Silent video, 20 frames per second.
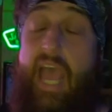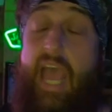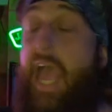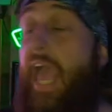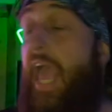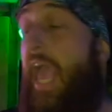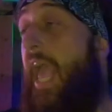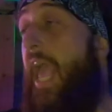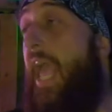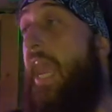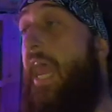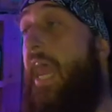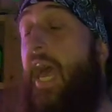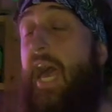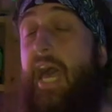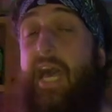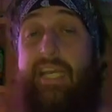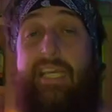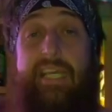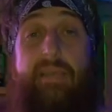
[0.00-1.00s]

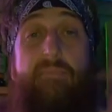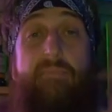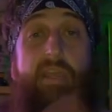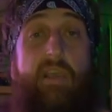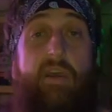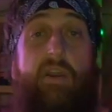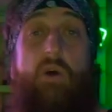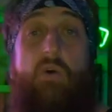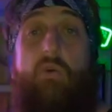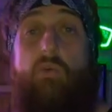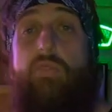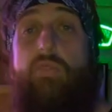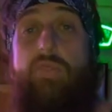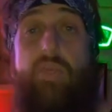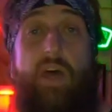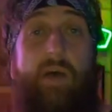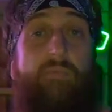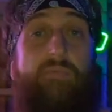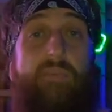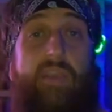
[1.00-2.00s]
And give me an old
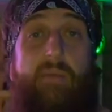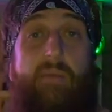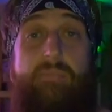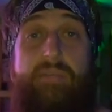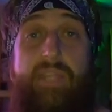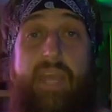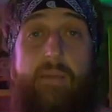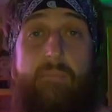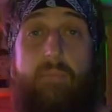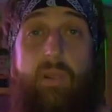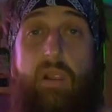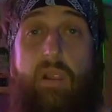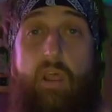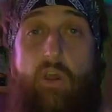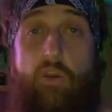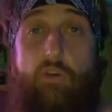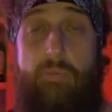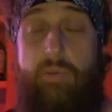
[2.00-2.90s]
thumbs up down below,